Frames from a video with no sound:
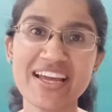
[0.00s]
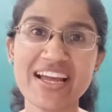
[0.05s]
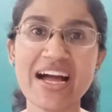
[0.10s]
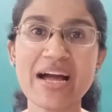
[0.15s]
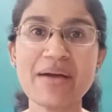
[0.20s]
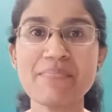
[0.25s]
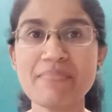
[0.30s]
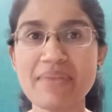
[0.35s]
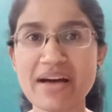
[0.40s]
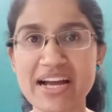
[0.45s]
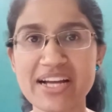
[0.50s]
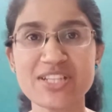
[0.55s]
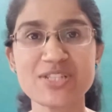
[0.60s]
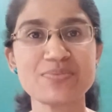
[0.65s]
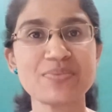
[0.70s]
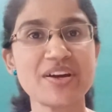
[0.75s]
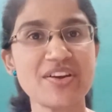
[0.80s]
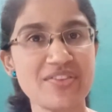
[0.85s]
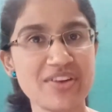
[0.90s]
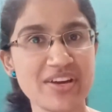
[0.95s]
I'm back to
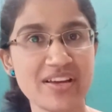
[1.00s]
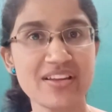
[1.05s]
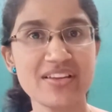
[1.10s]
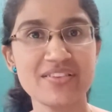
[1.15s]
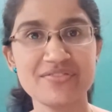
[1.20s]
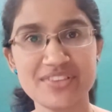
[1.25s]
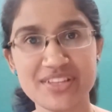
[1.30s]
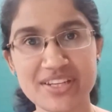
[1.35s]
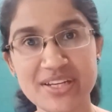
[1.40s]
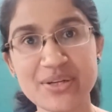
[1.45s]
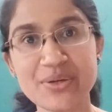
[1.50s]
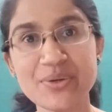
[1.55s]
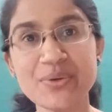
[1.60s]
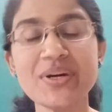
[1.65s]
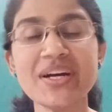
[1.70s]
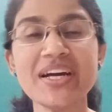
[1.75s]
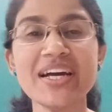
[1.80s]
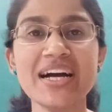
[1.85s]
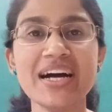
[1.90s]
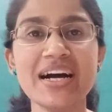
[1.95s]
my regular video,
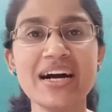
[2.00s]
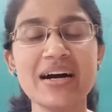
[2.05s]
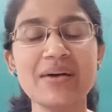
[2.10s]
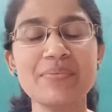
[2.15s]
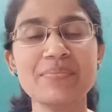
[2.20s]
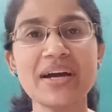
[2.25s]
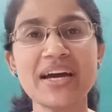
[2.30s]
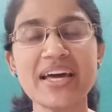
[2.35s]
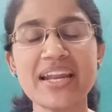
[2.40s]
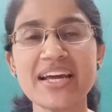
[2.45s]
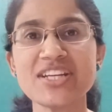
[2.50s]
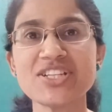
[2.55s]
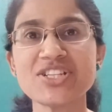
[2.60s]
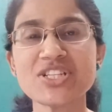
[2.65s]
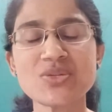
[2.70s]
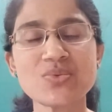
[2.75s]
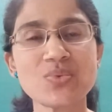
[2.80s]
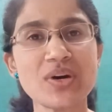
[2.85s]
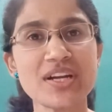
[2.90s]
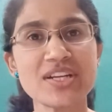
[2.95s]
and I
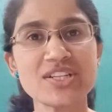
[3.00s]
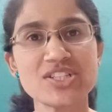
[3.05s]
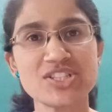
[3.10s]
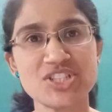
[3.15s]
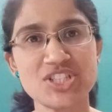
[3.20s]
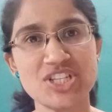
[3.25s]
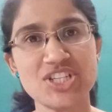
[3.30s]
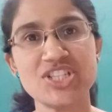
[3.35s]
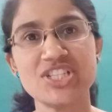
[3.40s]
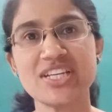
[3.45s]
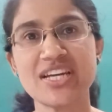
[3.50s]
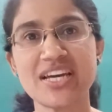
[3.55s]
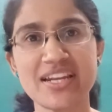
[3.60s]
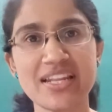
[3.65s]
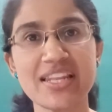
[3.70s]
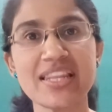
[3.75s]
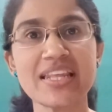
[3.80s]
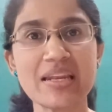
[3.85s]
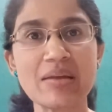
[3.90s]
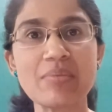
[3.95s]
just wanted to chit chat a
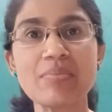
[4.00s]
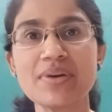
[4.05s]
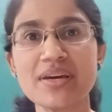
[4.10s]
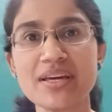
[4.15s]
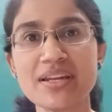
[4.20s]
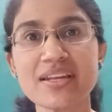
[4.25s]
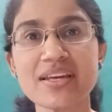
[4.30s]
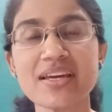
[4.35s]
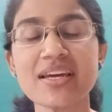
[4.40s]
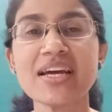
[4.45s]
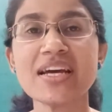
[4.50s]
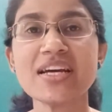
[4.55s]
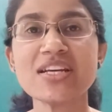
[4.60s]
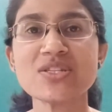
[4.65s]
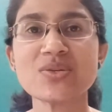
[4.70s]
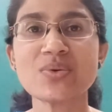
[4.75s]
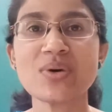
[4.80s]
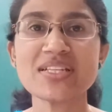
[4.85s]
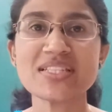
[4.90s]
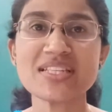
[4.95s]
little bit. So as